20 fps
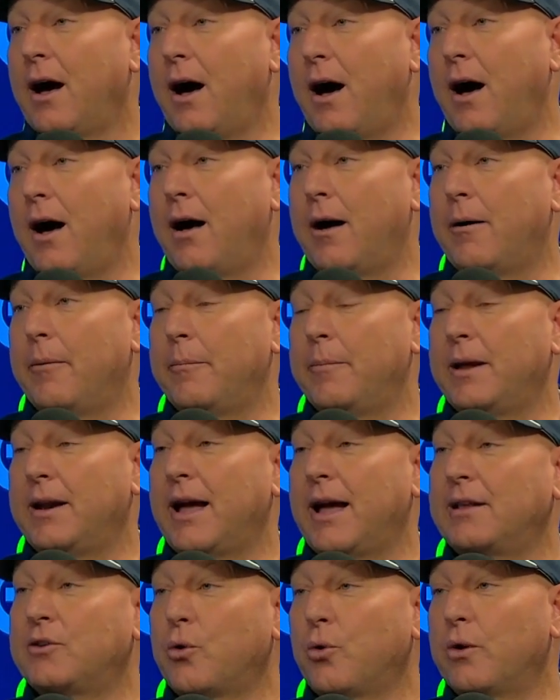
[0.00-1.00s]

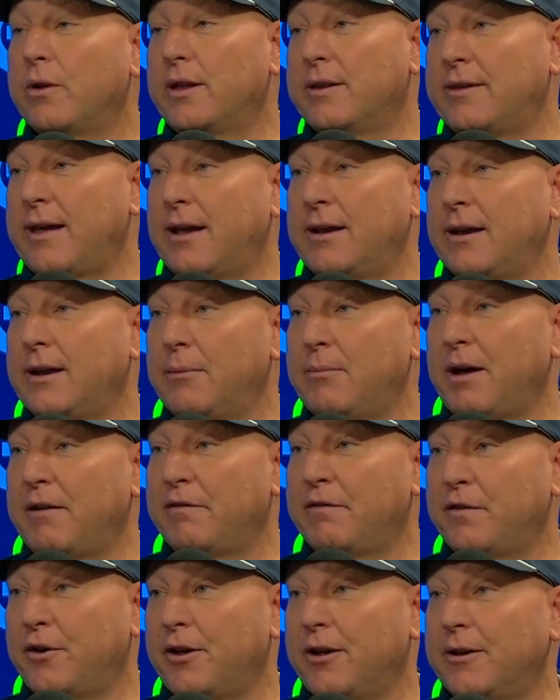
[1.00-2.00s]
and I tore the tendon in my
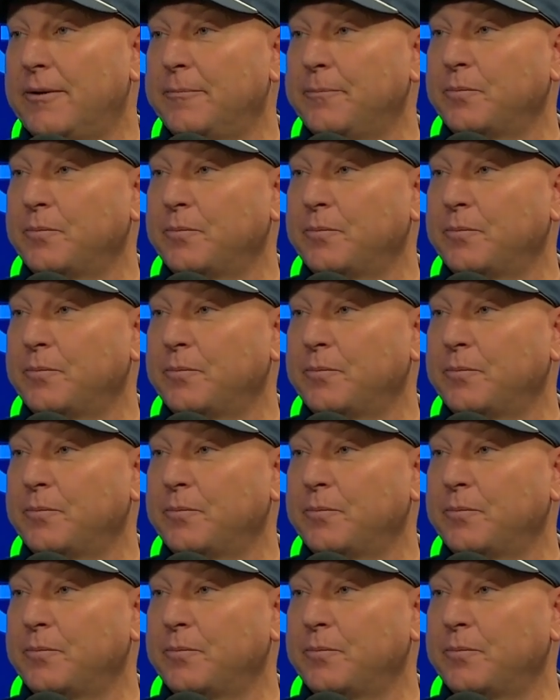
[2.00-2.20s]
foot.